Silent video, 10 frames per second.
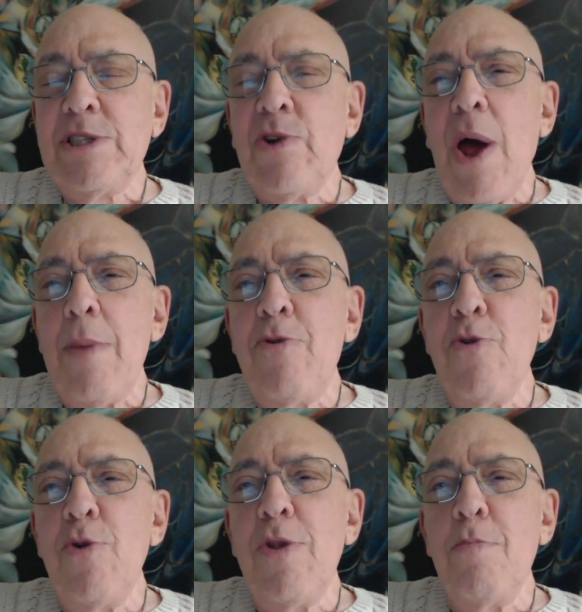
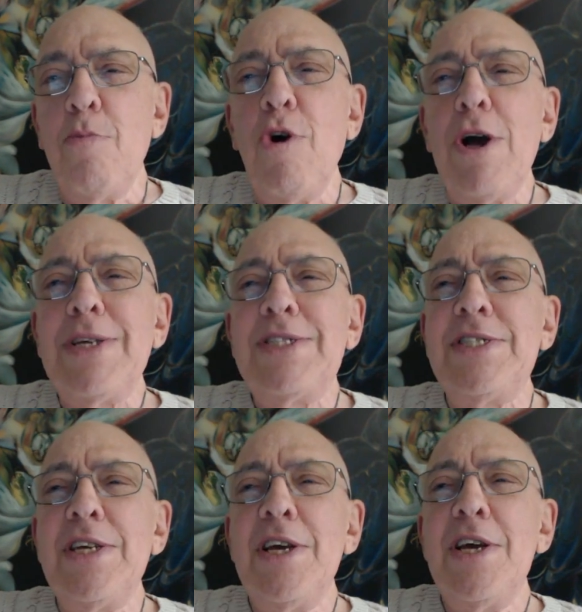described to in the
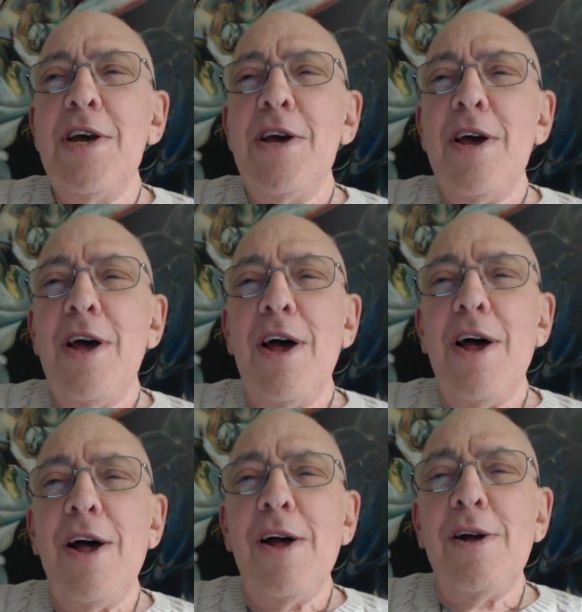books,
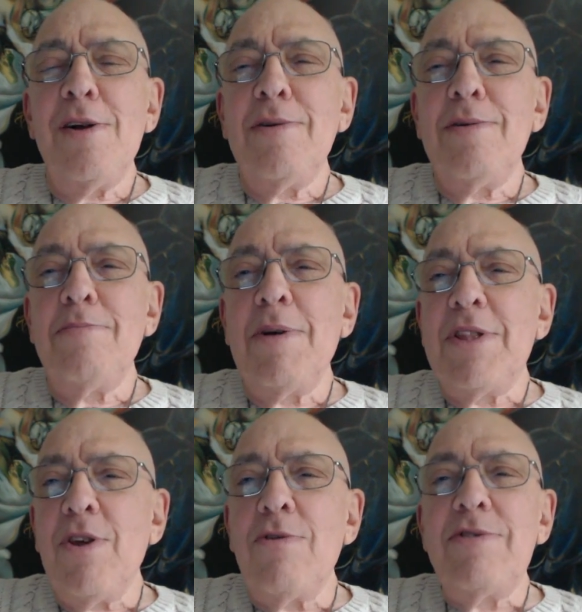
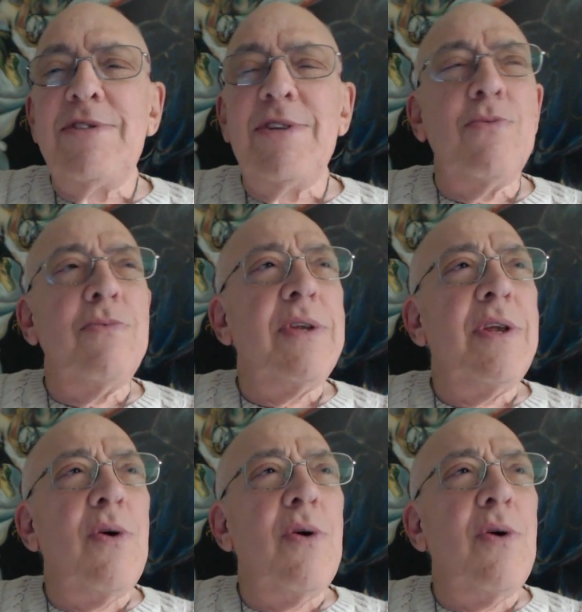but those that